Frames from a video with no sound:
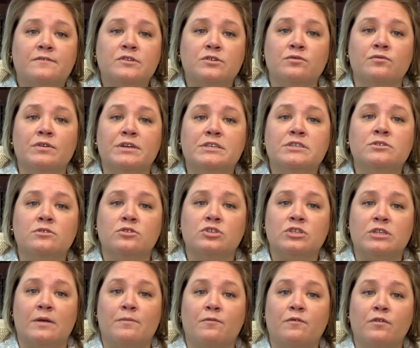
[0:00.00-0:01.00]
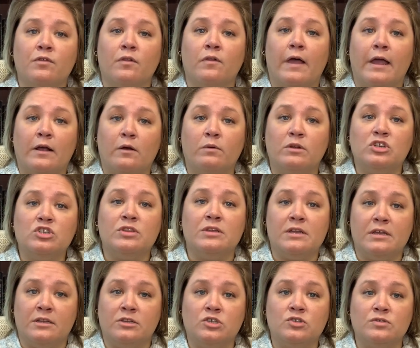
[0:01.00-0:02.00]
to research them for the language that
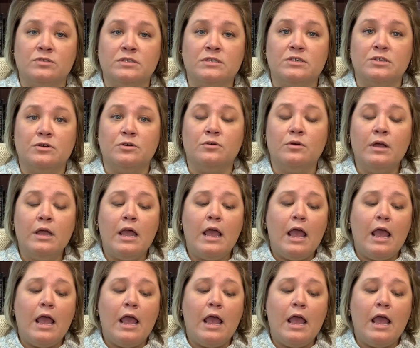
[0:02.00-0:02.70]
interests you.